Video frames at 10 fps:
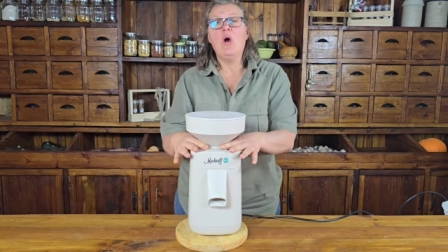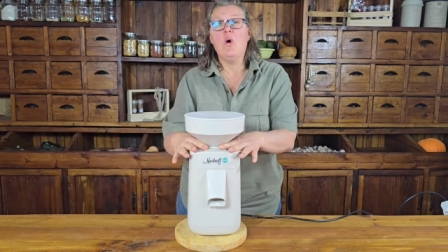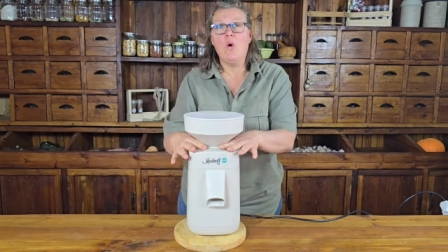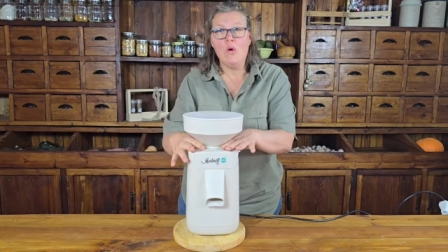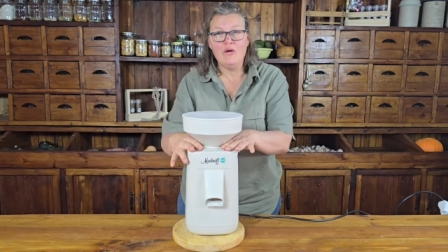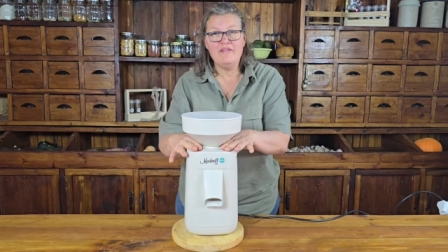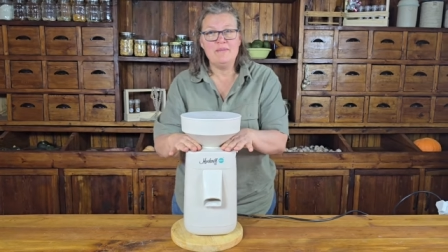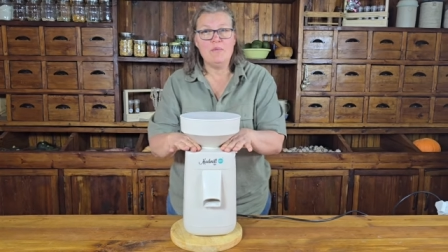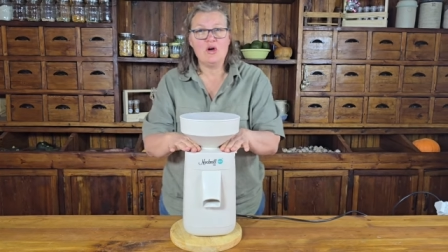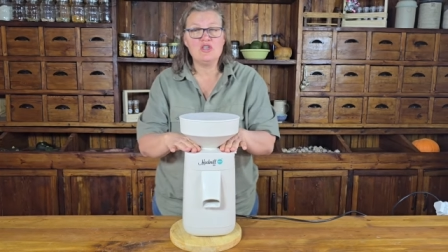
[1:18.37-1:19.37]
all of the
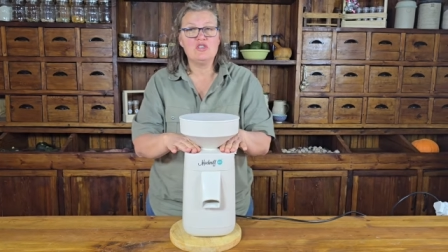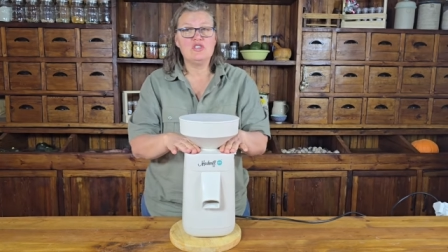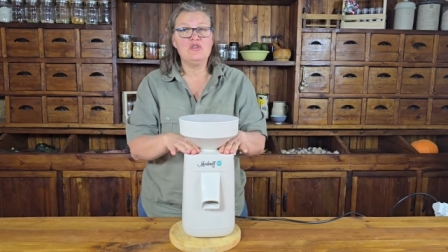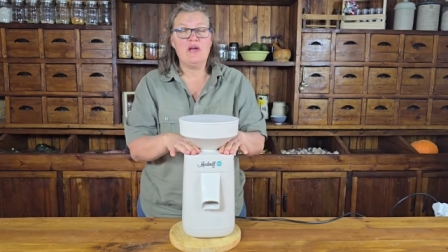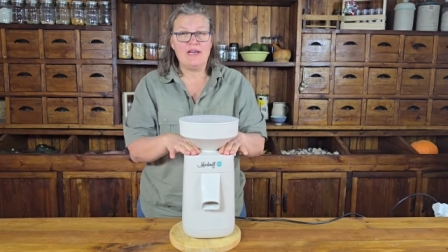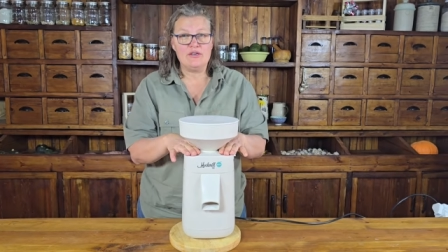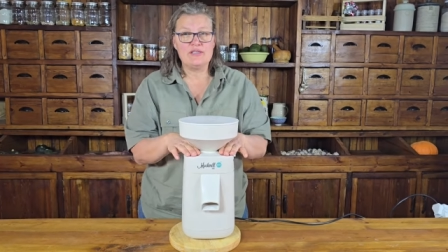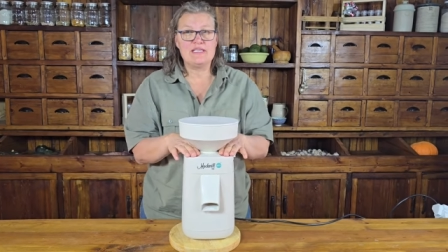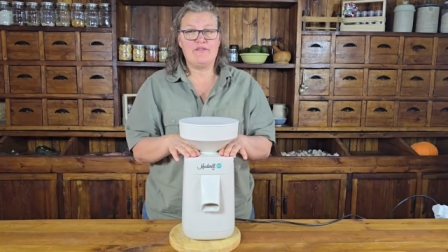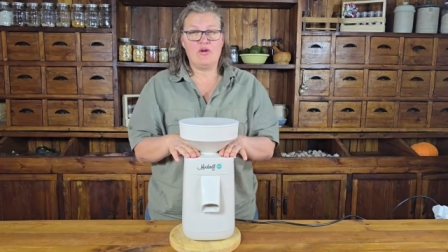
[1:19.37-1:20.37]
Mock
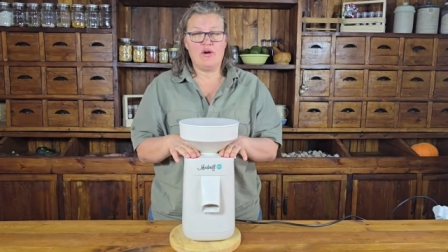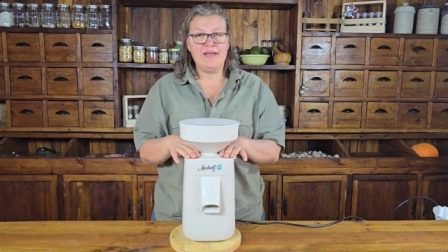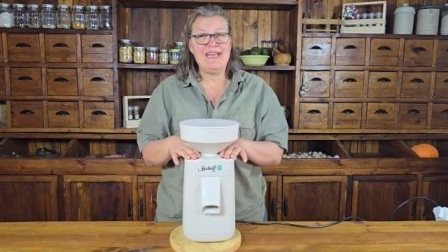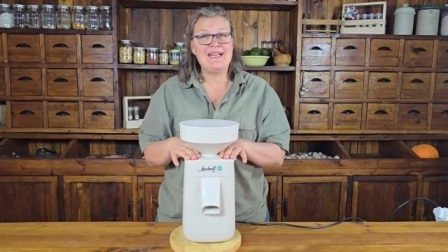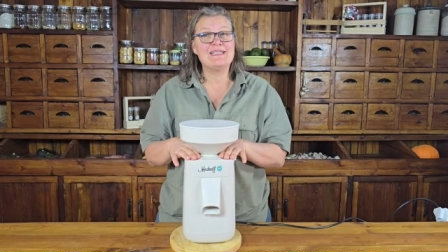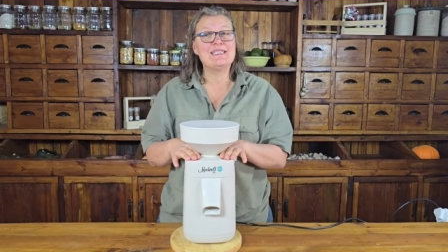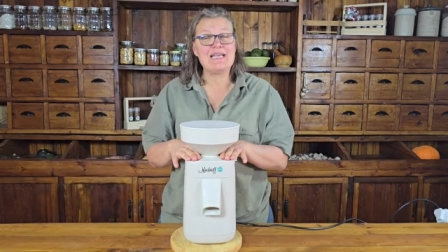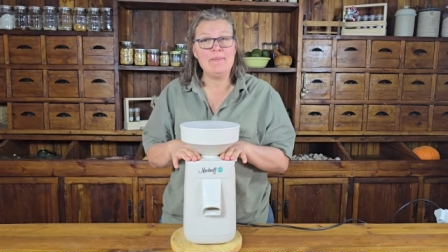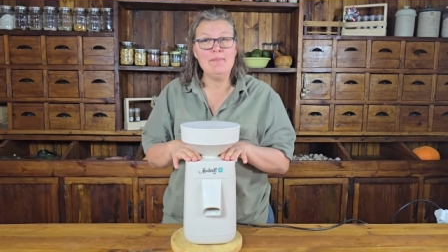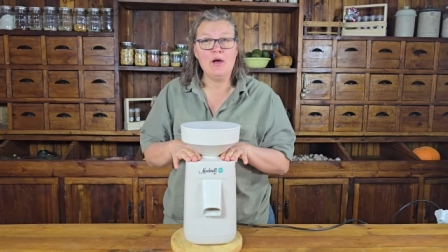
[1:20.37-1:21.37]
200s have got it, and
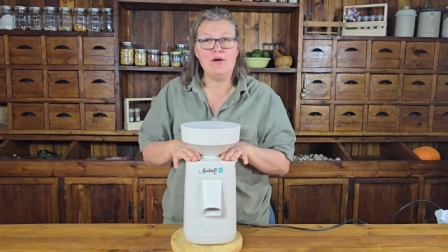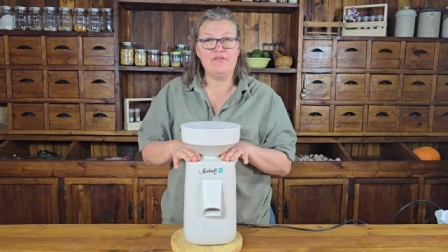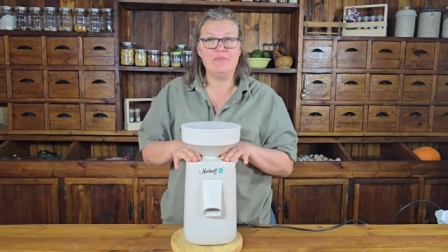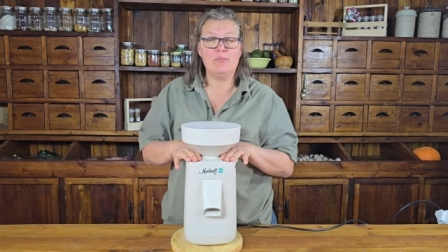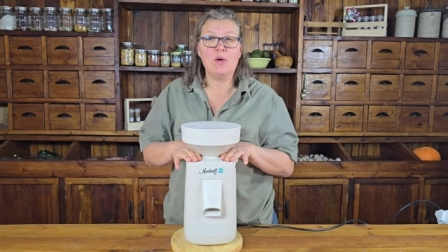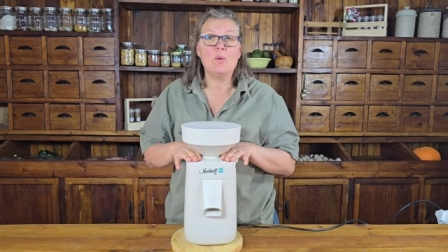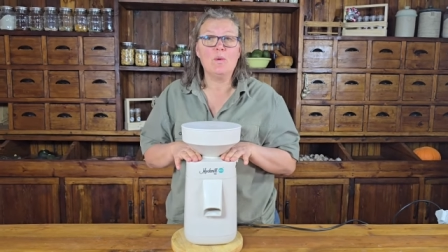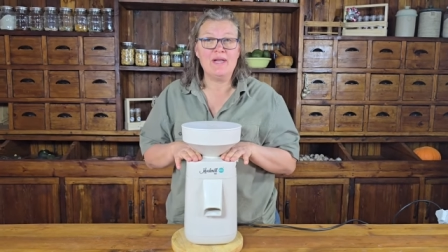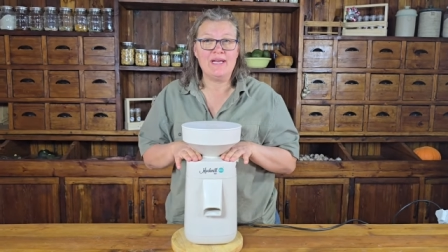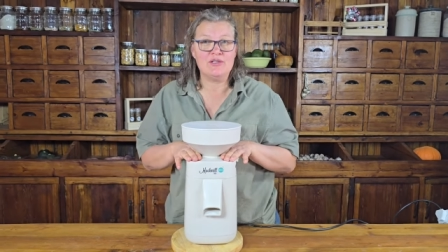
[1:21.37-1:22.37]
some of the Mock
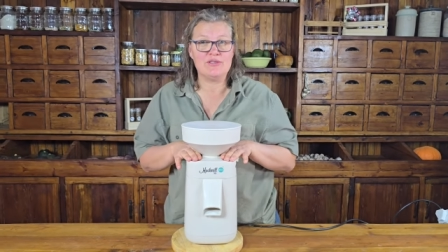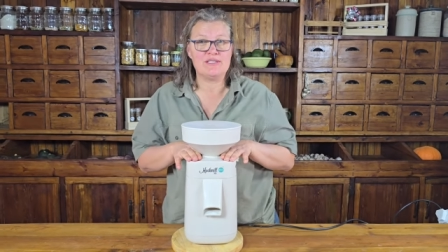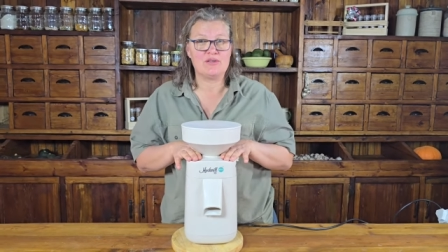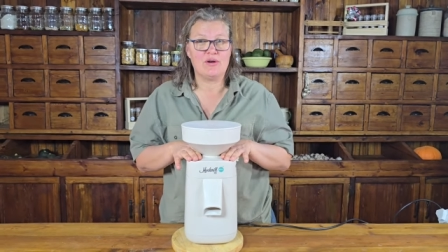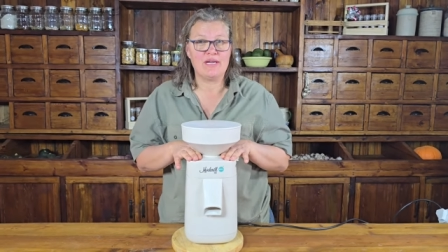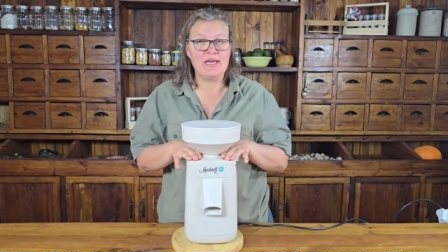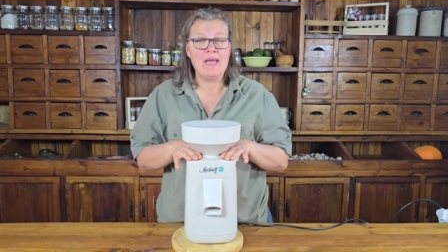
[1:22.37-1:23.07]
100s got it.